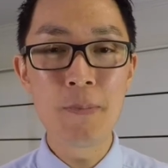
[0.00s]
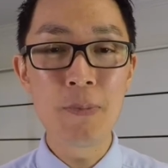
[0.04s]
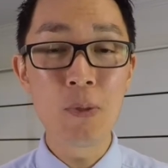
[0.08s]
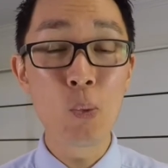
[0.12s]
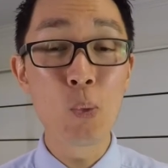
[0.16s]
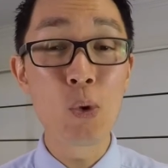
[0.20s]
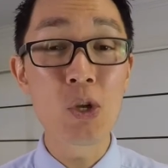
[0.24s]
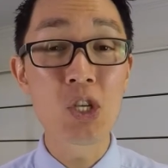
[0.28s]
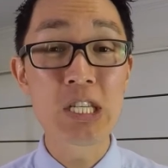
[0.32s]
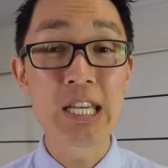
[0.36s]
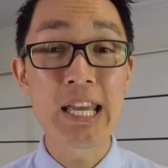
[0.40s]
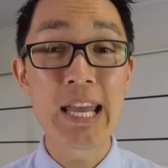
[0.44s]

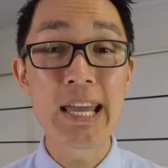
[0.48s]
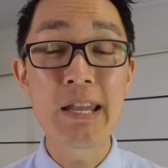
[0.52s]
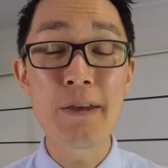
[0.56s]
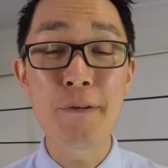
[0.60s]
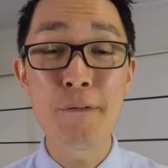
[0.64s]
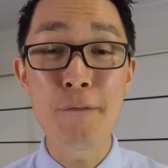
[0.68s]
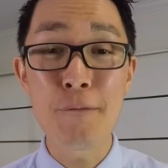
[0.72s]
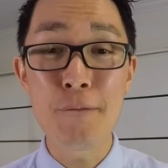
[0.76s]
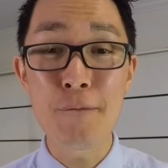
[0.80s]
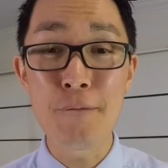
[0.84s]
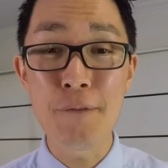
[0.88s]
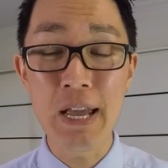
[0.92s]
which can
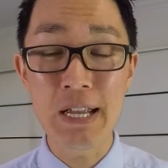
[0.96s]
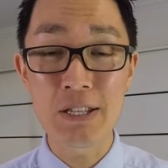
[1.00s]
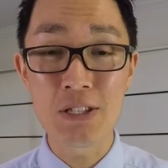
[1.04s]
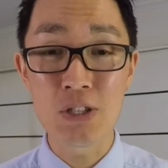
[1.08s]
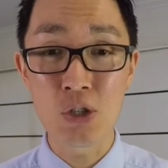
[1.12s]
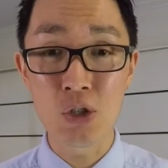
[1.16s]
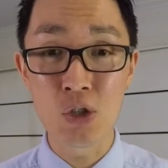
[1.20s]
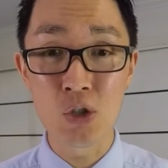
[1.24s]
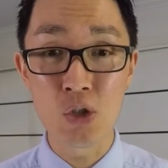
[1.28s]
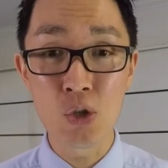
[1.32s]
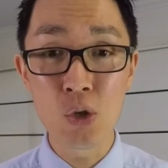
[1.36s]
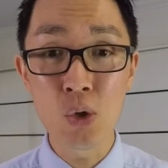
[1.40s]
affect
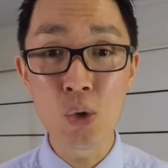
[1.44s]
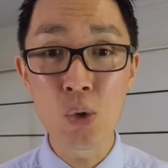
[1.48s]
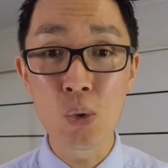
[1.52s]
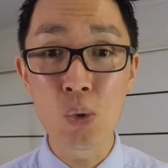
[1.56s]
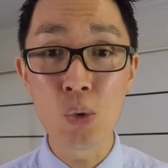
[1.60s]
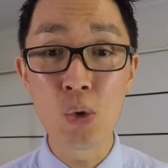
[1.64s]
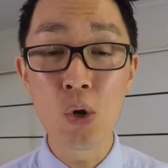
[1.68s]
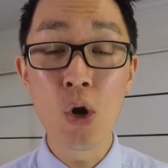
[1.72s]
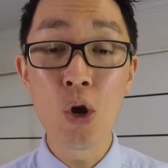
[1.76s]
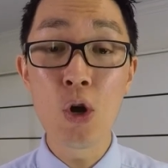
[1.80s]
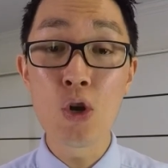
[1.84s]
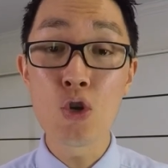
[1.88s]

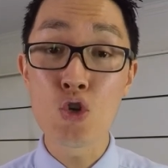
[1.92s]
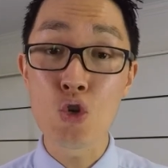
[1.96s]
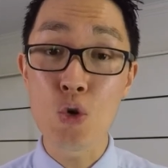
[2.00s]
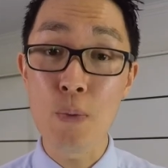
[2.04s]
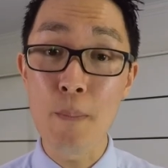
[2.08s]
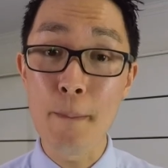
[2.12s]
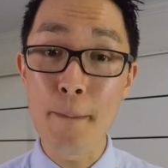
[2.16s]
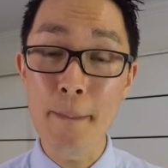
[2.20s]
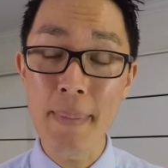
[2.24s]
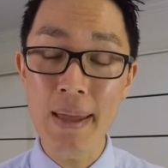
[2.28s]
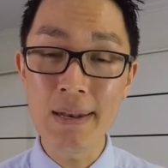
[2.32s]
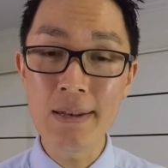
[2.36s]
you
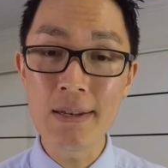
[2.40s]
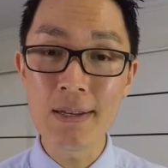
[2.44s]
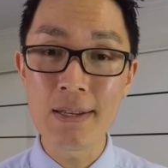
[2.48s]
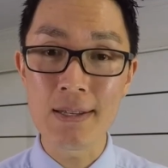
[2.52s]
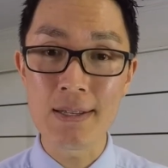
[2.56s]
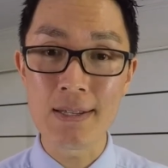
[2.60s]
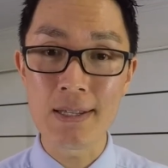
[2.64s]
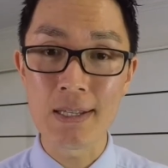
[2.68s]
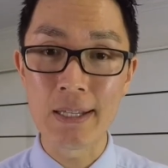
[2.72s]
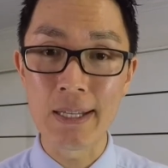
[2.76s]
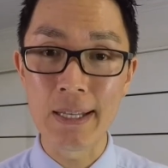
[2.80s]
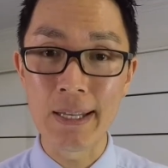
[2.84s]

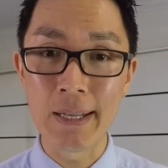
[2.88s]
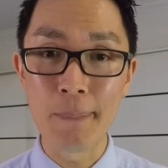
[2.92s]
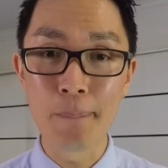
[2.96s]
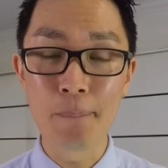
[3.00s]
tremendously.